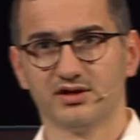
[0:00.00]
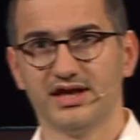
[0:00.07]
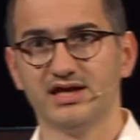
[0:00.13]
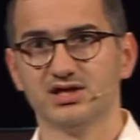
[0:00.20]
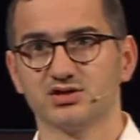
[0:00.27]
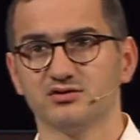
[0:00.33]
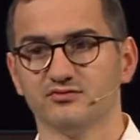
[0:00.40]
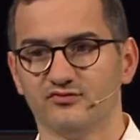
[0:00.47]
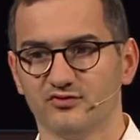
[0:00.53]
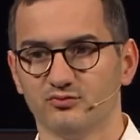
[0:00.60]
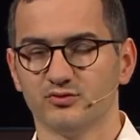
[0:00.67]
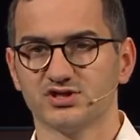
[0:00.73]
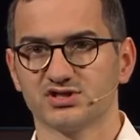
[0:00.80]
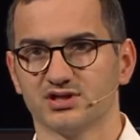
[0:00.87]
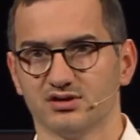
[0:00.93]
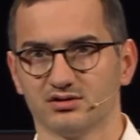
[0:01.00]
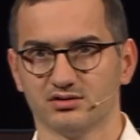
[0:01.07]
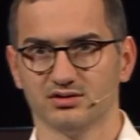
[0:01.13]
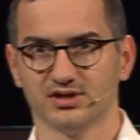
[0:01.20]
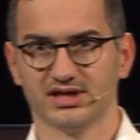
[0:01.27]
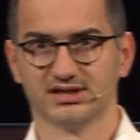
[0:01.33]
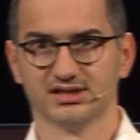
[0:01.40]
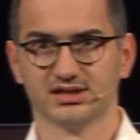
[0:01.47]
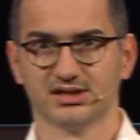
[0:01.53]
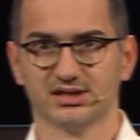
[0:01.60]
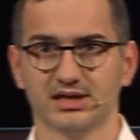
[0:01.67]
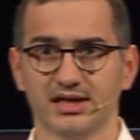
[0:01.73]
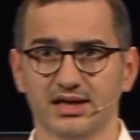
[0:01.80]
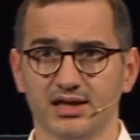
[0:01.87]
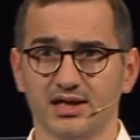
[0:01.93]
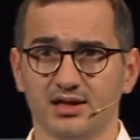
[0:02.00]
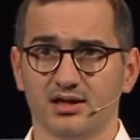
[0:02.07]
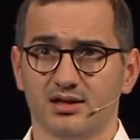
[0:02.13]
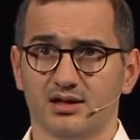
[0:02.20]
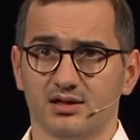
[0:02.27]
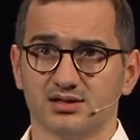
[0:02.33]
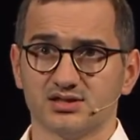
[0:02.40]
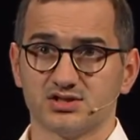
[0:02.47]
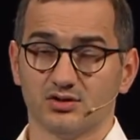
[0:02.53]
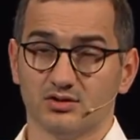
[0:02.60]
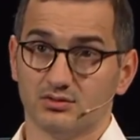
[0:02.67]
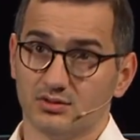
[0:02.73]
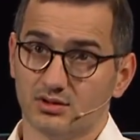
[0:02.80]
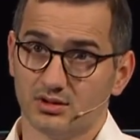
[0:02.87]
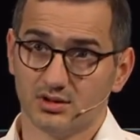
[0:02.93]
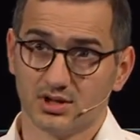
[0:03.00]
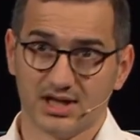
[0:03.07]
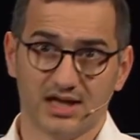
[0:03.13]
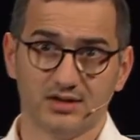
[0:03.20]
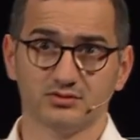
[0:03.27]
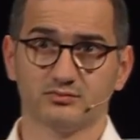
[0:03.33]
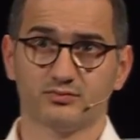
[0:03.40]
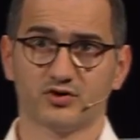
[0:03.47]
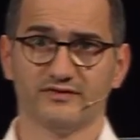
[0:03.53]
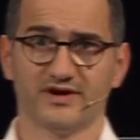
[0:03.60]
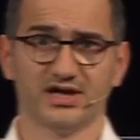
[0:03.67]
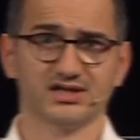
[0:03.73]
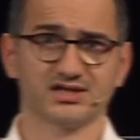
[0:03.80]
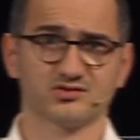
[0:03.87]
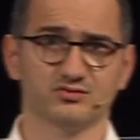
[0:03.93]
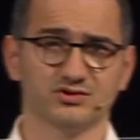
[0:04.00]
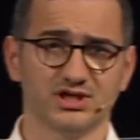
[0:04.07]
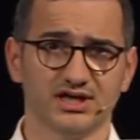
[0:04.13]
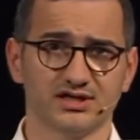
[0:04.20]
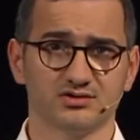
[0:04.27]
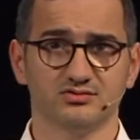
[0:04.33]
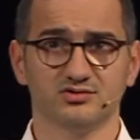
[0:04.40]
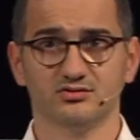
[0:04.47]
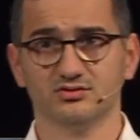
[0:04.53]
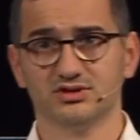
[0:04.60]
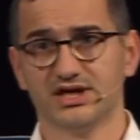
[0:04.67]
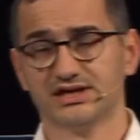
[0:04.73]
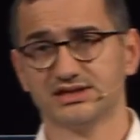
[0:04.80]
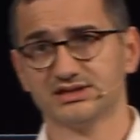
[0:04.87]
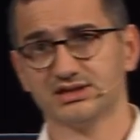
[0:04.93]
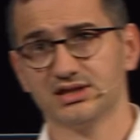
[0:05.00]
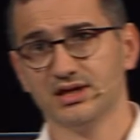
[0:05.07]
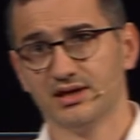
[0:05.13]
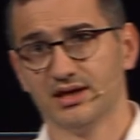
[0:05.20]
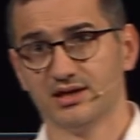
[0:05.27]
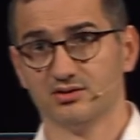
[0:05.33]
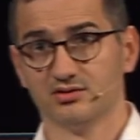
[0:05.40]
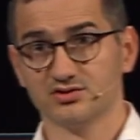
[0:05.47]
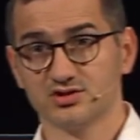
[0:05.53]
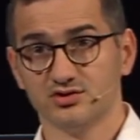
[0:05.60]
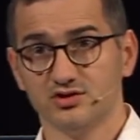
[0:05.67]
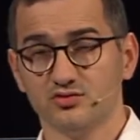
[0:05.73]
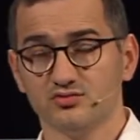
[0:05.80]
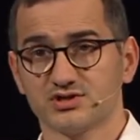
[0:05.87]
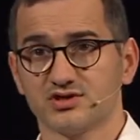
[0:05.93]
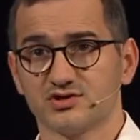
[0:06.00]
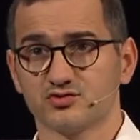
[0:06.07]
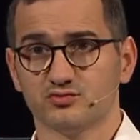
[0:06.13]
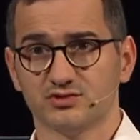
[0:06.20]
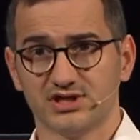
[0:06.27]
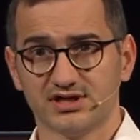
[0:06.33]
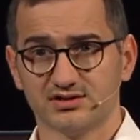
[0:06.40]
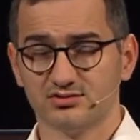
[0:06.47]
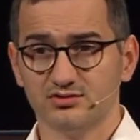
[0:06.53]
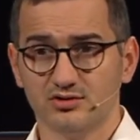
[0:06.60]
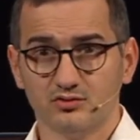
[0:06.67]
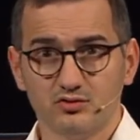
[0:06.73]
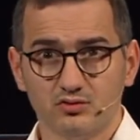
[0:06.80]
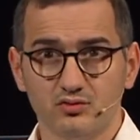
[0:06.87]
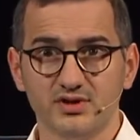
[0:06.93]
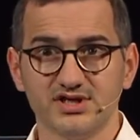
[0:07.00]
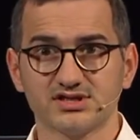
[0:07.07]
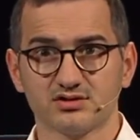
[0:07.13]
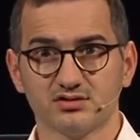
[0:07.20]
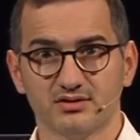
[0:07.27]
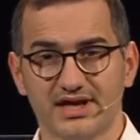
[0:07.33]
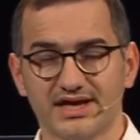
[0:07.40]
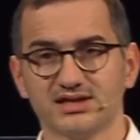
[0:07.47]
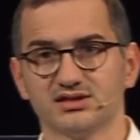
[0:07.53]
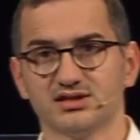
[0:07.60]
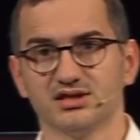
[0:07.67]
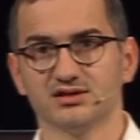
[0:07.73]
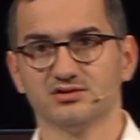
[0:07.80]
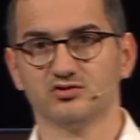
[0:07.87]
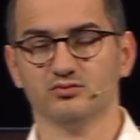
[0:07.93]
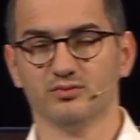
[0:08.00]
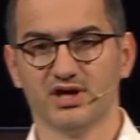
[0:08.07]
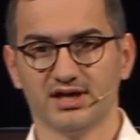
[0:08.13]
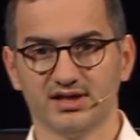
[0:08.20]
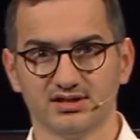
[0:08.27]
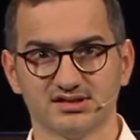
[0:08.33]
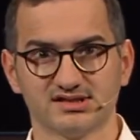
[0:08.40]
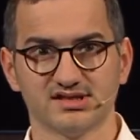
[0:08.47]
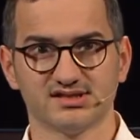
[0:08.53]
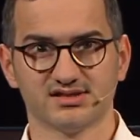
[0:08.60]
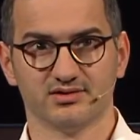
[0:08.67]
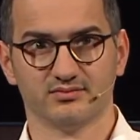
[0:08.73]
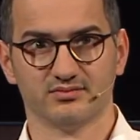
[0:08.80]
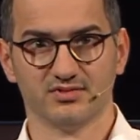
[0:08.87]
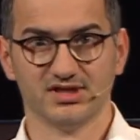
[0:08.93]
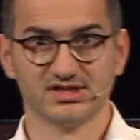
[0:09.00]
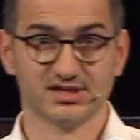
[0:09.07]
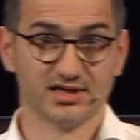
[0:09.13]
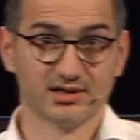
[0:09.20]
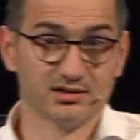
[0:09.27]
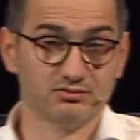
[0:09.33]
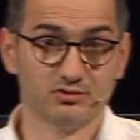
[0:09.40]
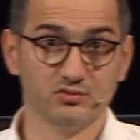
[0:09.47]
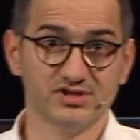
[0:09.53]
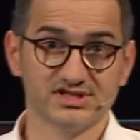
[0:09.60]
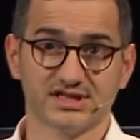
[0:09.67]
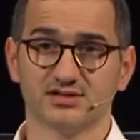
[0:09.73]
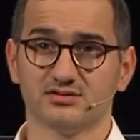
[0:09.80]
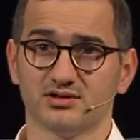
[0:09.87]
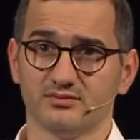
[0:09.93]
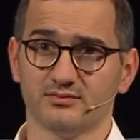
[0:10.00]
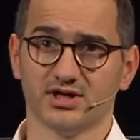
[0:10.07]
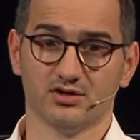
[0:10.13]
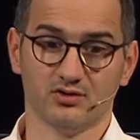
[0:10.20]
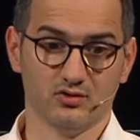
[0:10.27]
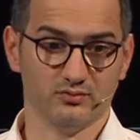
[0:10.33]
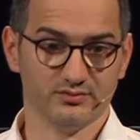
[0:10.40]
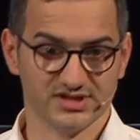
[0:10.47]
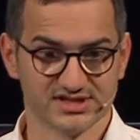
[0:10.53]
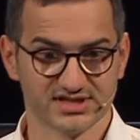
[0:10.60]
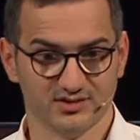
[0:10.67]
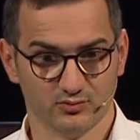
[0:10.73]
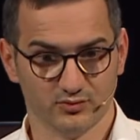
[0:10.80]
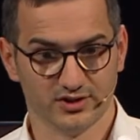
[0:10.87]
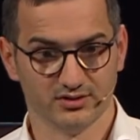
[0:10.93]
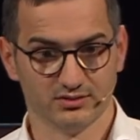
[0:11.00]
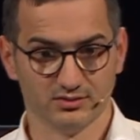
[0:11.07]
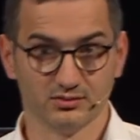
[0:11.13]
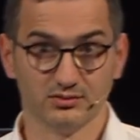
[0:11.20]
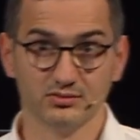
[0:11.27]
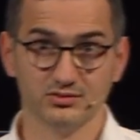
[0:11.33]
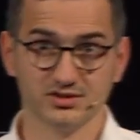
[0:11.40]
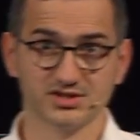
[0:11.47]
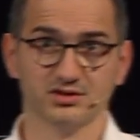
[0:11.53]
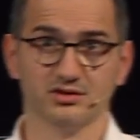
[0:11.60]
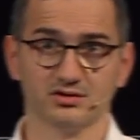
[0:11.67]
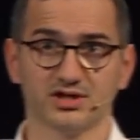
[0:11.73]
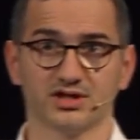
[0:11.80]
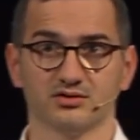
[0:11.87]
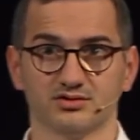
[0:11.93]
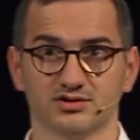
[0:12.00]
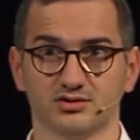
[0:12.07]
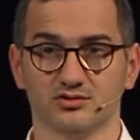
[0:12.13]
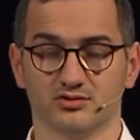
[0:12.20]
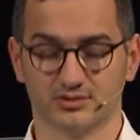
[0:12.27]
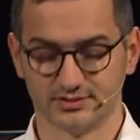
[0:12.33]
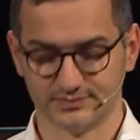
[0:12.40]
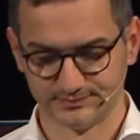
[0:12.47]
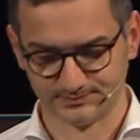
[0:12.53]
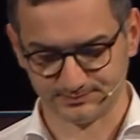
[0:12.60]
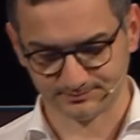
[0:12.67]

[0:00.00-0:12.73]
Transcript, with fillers: location from which they are connecting. So Cloud providers would like to do that, and also users would like to know who is connecting to my system. It's like who is entering my home in some way, or who is knocking on the door,